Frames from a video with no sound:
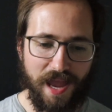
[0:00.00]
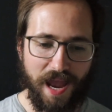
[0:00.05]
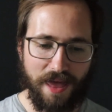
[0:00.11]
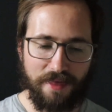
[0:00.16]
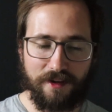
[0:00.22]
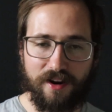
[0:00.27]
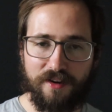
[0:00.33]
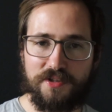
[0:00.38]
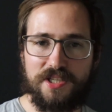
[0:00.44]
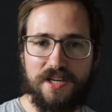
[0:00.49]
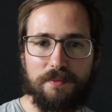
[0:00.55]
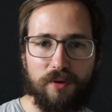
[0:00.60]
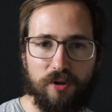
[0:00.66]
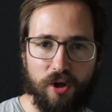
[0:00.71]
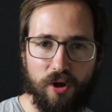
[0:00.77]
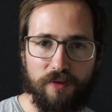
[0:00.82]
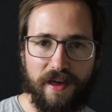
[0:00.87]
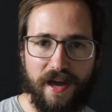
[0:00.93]
And then obviously
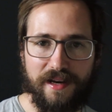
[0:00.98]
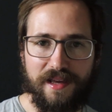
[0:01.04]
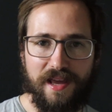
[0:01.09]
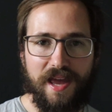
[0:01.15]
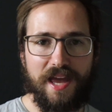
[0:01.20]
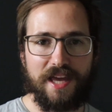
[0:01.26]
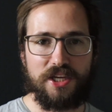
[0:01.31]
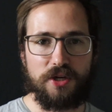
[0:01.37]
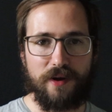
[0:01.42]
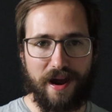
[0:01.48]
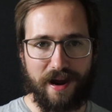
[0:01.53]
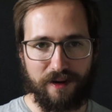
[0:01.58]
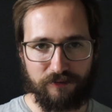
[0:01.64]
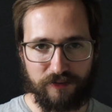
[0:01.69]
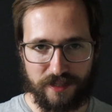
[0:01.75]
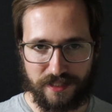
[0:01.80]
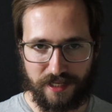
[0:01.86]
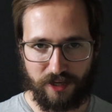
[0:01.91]
below that, you
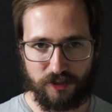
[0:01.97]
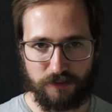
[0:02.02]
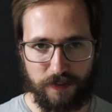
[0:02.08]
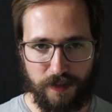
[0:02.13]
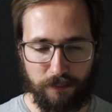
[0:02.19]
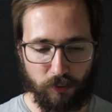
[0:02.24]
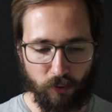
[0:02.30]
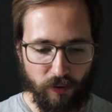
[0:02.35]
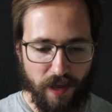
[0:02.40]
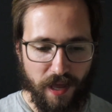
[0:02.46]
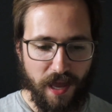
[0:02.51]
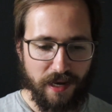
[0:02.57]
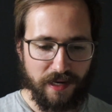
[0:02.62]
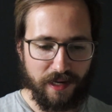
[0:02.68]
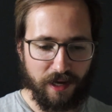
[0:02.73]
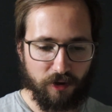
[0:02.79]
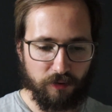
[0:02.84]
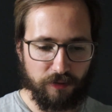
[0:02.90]
have the salespeople.
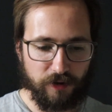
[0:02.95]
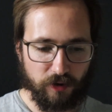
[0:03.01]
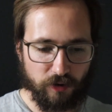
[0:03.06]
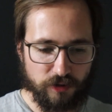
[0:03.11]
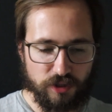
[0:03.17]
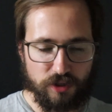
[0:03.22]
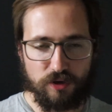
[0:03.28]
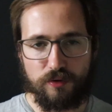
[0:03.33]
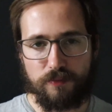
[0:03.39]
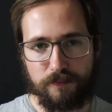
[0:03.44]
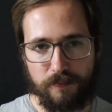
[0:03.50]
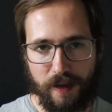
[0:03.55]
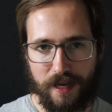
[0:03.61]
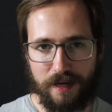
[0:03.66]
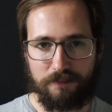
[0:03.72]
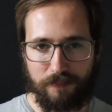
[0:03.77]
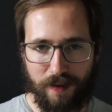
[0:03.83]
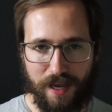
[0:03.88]
Now, there are two
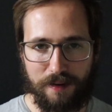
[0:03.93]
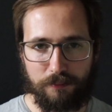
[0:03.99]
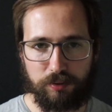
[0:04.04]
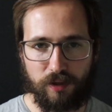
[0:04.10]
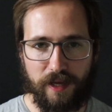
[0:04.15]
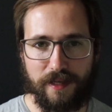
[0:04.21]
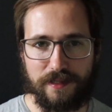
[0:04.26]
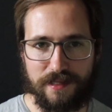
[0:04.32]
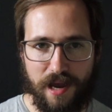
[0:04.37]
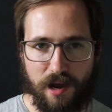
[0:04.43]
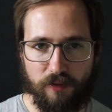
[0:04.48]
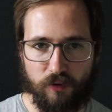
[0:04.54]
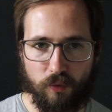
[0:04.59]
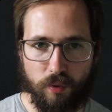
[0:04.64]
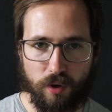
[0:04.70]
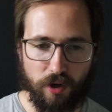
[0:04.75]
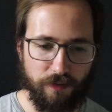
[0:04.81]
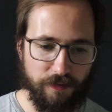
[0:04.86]
main pay plans out in
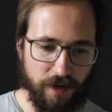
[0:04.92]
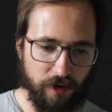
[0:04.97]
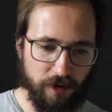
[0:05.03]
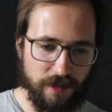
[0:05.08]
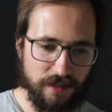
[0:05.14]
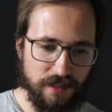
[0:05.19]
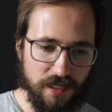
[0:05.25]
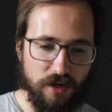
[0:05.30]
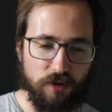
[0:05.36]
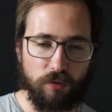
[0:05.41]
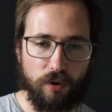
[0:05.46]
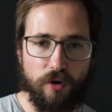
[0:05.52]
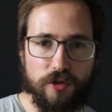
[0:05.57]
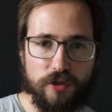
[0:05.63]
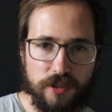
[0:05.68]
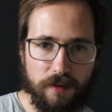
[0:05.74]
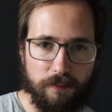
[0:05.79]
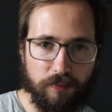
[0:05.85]
the world. There is the
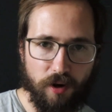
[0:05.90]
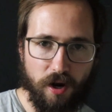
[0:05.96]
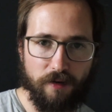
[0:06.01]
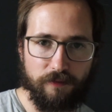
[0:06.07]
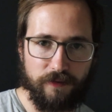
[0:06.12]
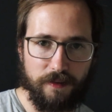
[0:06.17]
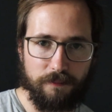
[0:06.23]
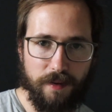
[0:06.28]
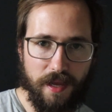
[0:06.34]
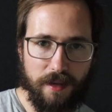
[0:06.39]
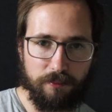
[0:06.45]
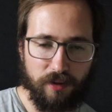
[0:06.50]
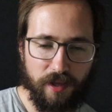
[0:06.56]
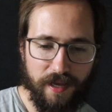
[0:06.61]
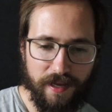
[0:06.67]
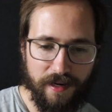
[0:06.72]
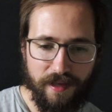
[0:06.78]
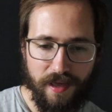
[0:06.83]
gross profit pay
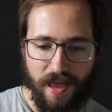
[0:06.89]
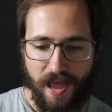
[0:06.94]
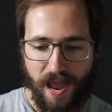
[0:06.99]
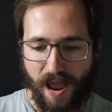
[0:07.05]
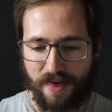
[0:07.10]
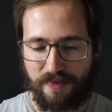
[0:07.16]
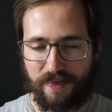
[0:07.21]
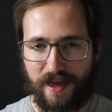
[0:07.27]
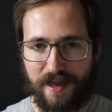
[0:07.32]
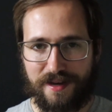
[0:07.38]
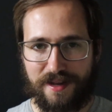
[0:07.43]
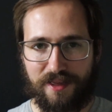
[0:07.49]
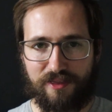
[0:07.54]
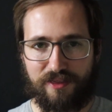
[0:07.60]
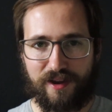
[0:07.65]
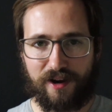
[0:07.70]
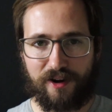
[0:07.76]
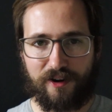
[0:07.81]
plan, and then
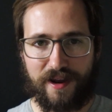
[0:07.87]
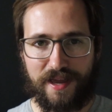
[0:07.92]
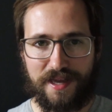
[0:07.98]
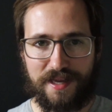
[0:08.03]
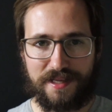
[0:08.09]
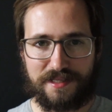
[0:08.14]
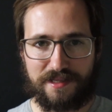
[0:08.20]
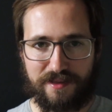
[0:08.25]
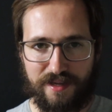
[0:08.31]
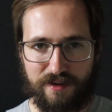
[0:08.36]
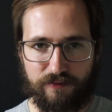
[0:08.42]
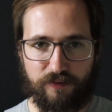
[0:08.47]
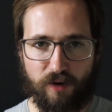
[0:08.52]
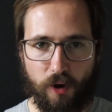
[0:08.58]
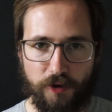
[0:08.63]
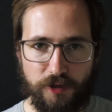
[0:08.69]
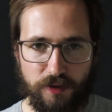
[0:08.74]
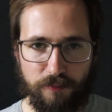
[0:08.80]
there is the
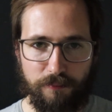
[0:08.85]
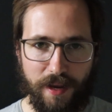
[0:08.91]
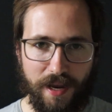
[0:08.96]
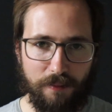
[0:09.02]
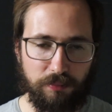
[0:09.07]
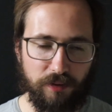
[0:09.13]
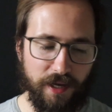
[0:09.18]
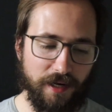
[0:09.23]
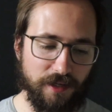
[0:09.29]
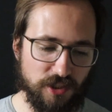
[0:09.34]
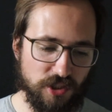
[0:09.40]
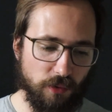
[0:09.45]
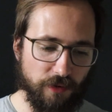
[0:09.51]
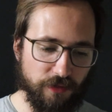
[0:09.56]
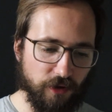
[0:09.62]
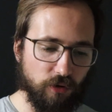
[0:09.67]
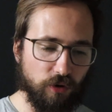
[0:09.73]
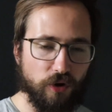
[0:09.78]
volume pay plan. So
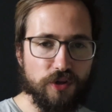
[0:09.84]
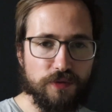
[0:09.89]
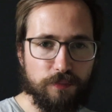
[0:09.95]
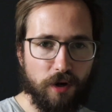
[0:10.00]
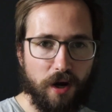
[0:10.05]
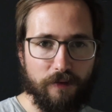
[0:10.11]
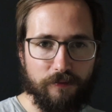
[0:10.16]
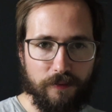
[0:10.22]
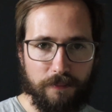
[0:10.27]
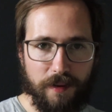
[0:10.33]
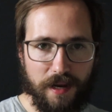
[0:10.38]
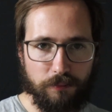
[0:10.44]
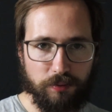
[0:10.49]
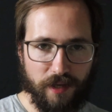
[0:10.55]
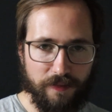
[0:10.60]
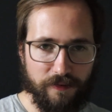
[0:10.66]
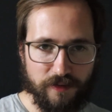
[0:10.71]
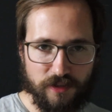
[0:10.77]
with the gross profit pay
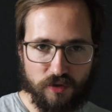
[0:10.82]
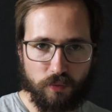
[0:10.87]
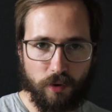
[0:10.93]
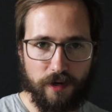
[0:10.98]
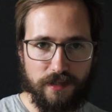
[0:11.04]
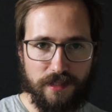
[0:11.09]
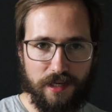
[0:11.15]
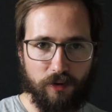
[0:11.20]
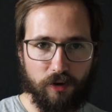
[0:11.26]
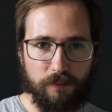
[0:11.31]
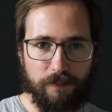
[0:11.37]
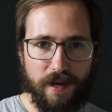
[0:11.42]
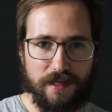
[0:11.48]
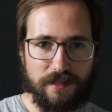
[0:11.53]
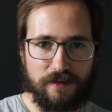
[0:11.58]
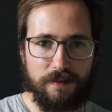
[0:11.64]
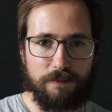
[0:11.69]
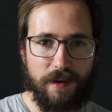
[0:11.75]
plan, this is where a dealer
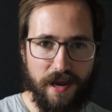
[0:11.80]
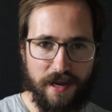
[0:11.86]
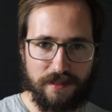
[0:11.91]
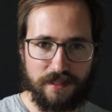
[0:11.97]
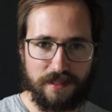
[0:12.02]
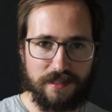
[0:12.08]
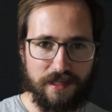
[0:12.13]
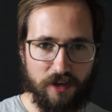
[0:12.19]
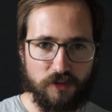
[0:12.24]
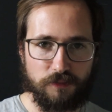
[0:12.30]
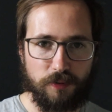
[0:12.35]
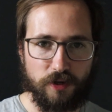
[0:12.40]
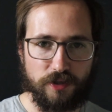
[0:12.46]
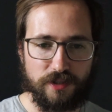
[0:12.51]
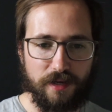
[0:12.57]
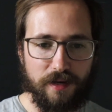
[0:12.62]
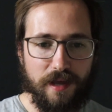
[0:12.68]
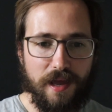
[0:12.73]
basically pays a
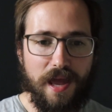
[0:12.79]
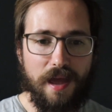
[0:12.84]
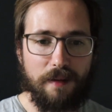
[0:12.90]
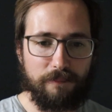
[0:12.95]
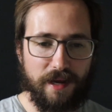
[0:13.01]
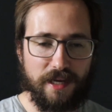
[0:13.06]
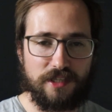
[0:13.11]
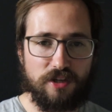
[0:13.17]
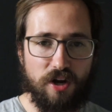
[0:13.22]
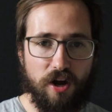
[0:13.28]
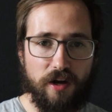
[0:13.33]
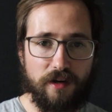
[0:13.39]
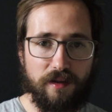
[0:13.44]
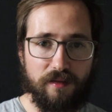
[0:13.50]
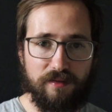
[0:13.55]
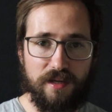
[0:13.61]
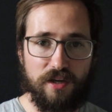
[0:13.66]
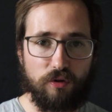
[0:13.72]
salesperson based
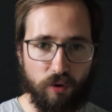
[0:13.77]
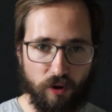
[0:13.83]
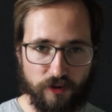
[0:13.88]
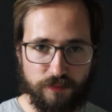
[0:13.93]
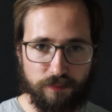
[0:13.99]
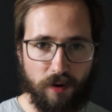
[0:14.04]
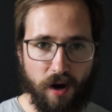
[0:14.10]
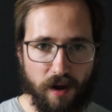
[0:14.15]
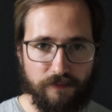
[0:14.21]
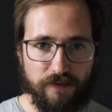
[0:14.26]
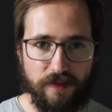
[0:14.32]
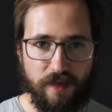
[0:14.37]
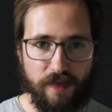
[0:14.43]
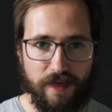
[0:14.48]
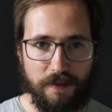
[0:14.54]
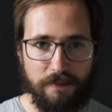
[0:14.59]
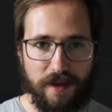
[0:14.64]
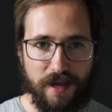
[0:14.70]
on the gross profit
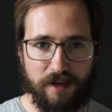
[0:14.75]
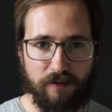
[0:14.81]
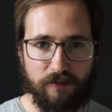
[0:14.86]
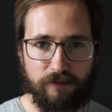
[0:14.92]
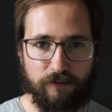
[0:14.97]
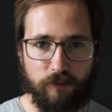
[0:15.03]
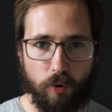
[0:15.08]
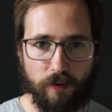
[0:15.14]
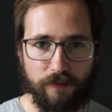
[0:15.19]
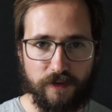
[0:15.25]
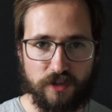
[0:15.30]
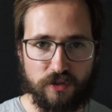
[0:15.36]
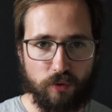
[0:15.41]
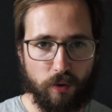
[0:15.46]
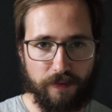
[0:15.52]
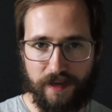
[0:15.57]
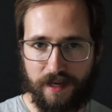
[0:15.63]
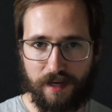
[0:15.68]
that they make for the
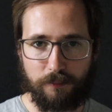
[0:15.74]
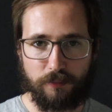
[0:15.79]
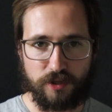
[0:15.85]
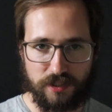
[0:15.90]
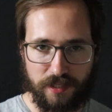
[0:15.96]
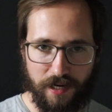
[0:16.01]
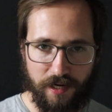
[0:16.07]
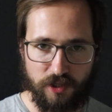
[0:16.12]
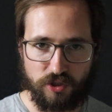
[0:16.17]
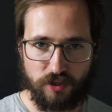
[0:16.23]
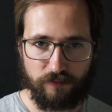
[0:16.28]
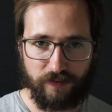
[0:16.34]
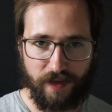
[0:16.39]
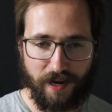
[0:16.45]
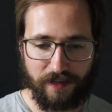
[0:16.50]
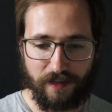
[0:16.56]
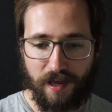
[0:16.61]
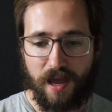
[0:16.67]
store. They get a percentage of
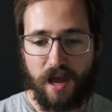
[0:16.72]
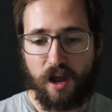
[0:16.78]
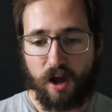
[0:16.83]
that.